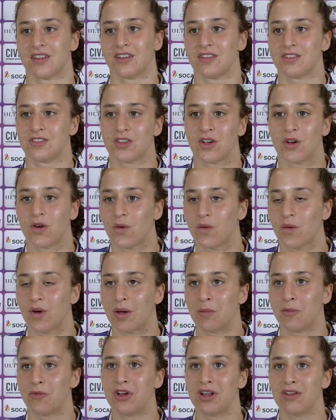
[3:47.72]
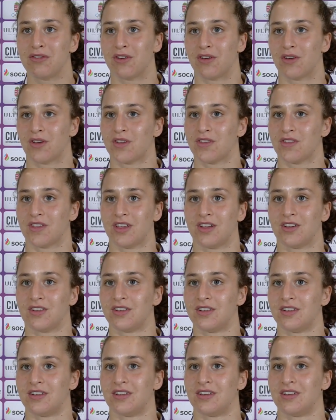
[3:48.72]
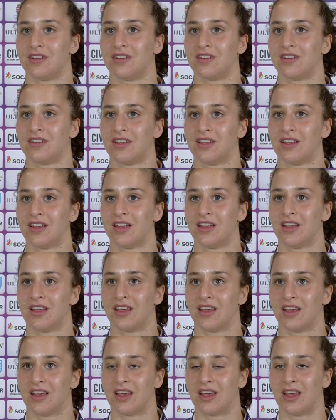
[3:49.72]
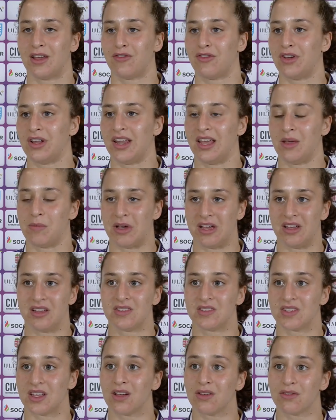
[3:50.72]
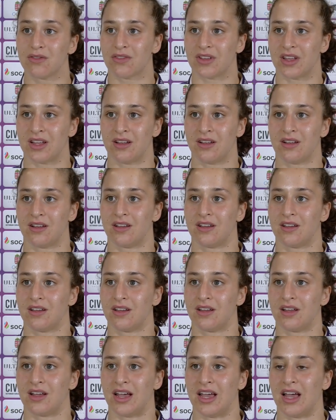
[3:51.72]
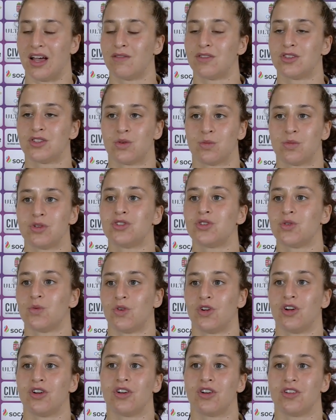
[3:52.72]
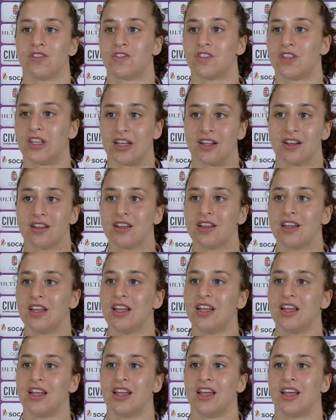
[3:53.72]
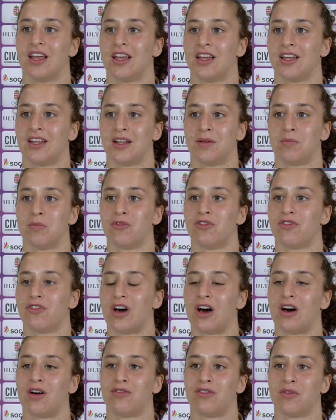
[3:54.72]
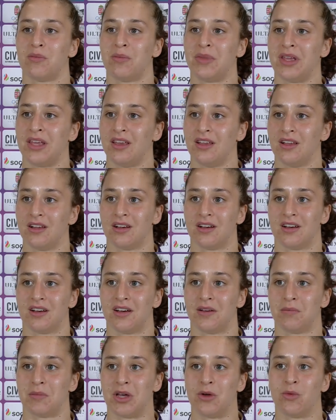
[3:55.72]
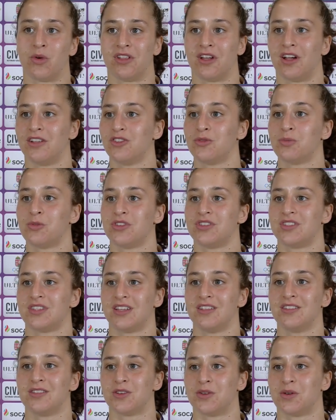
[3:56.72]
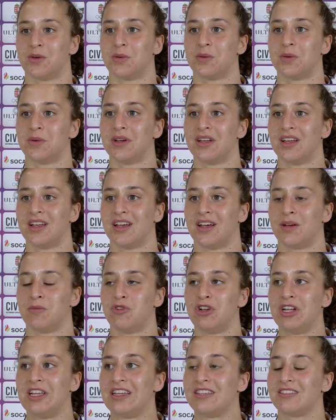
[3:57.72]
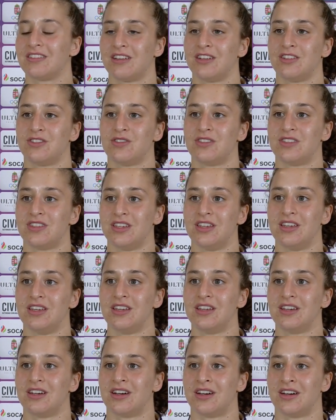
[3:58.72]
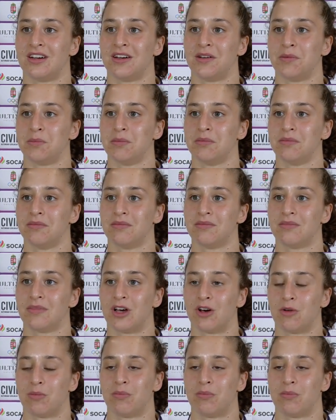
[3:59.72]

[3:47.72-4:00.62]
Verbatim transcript: So I'm really focusing on uh, every day by itself, and uh, I have so much to work on still. And I'm far from being uh, my 100%, so I'm really excited to see um, how